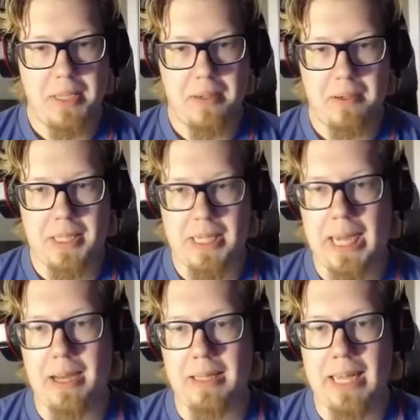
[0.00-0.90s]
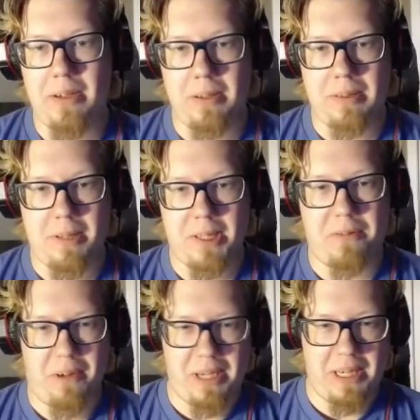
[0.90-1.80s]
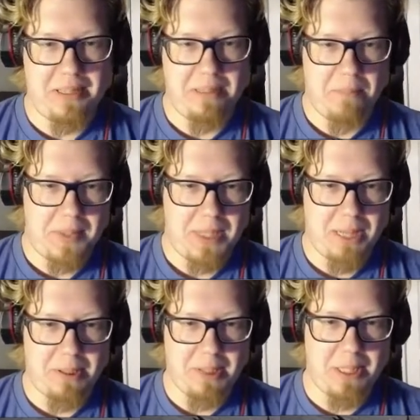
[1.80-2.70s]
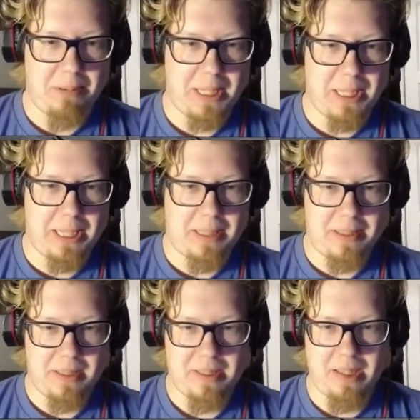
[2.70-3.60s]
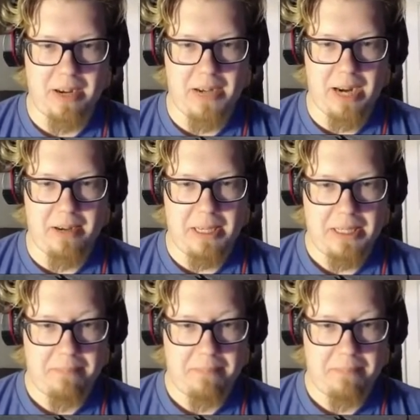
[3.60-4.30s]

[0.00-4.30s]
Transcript: Okay, that ult was fun. That was literally like sayonara.